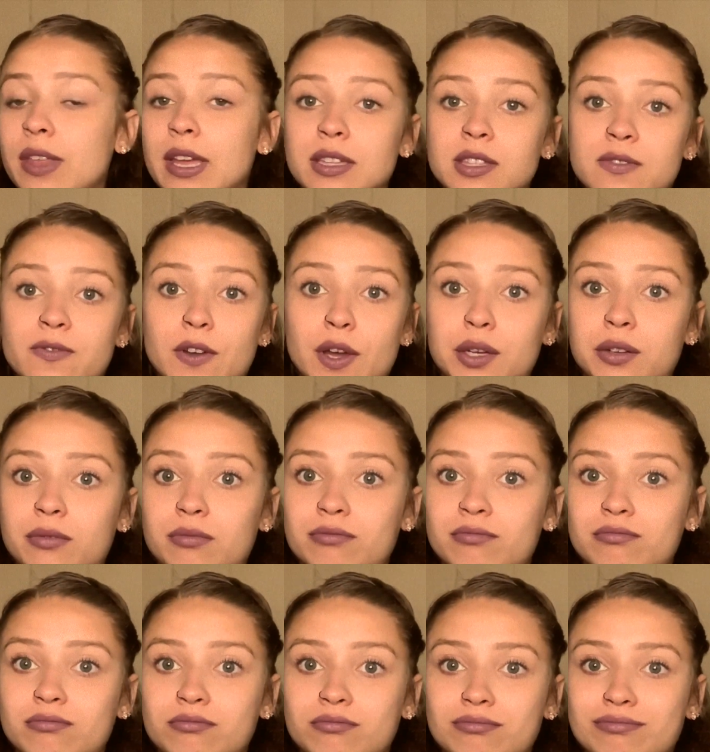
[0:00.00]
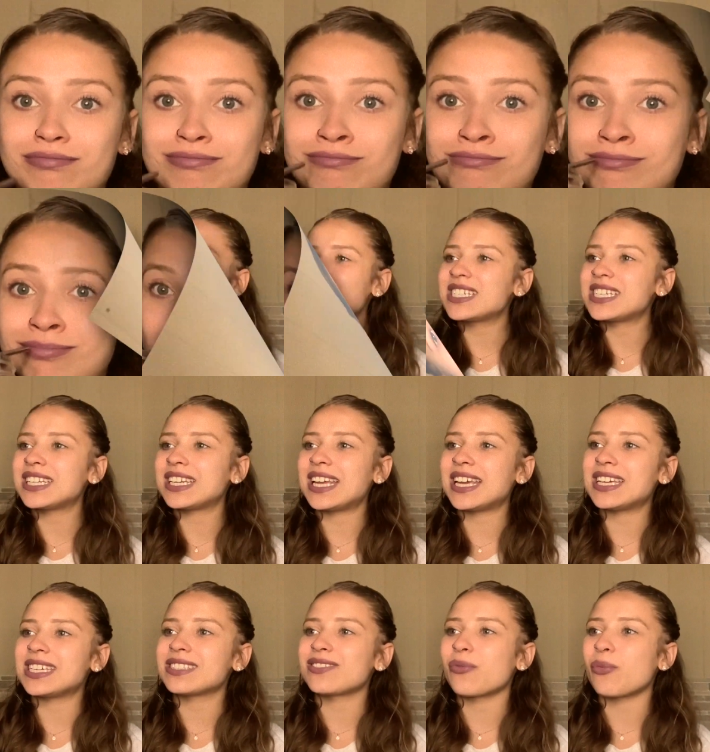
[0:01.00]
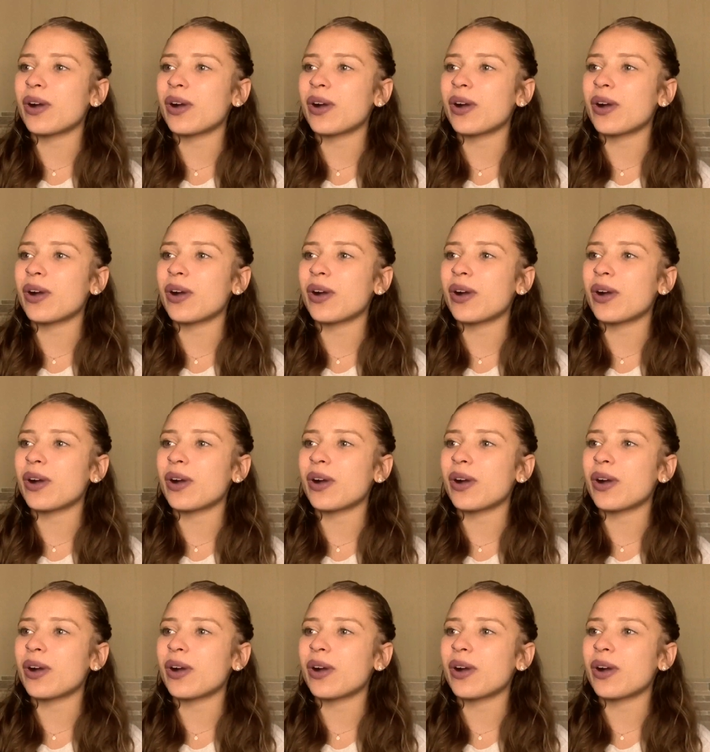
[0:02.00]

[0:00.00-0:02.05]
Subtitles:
that's fun. The next question is,